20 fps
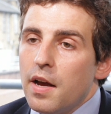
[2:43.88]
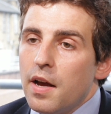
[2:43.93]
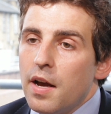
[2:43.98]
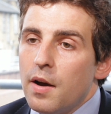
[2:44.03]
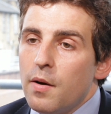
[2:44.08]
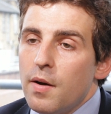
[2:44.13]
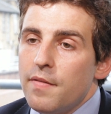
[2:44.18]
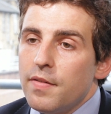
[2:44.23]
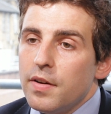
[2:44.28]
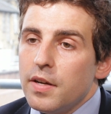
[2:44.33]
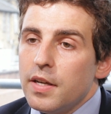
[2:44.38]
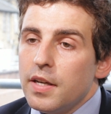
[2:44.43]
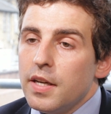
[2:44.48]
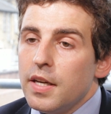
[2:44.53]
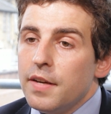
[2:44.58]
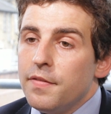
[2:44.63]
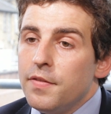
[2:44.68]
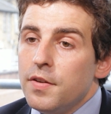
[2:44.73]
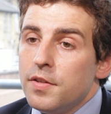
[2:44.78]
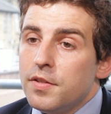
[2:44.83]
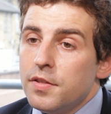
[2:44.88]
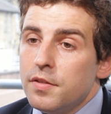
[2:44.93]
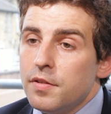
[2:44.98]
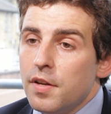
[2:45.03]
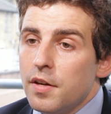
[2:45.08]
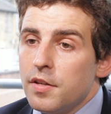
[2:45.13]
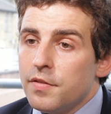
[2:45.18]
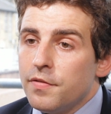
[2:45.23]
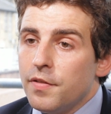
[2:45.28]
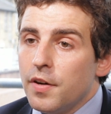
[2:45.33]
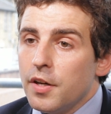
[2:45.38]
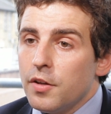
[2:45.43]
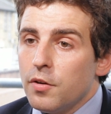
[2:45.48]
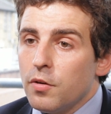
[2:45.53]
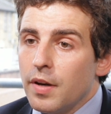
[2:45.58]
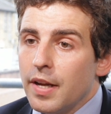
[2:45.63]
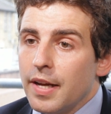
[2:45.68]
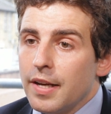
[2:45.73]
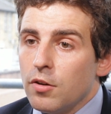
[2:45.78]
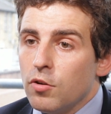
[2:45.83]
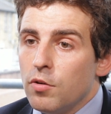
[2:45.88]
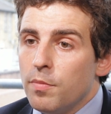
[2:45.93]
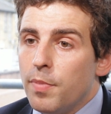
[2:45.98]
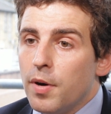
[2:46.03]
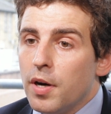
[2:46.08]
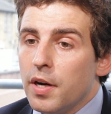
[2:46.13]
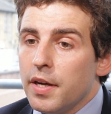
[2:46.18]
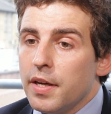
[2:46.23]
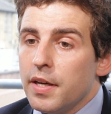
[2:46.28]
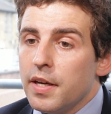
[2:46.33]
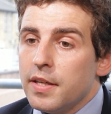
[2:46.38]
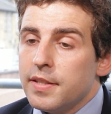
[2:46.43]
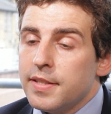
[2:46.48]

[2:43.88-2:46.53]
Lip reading: However, if you do notify your landlord by